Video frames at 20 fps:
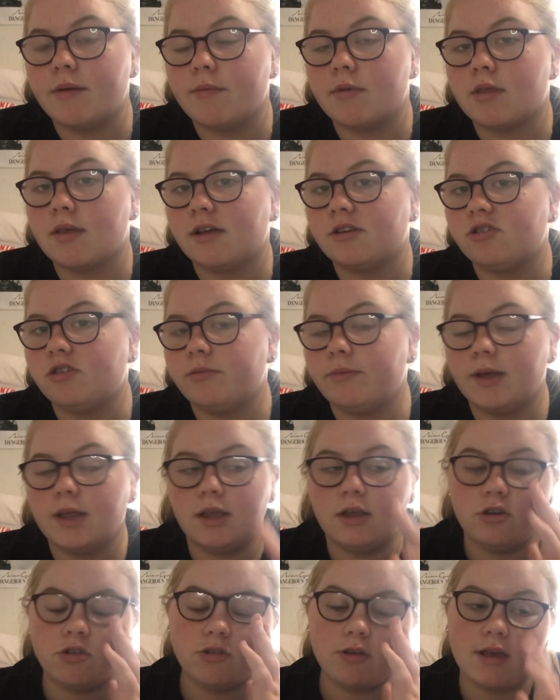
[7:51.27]
It was actually
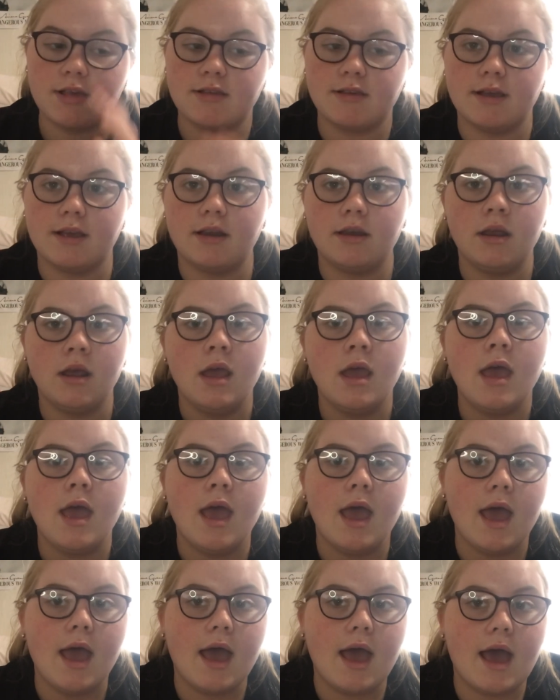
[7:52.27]
really interesting.
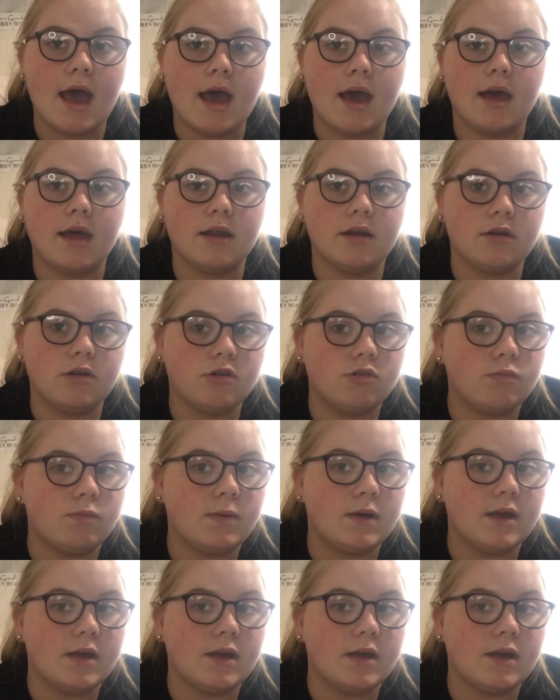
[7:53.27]
And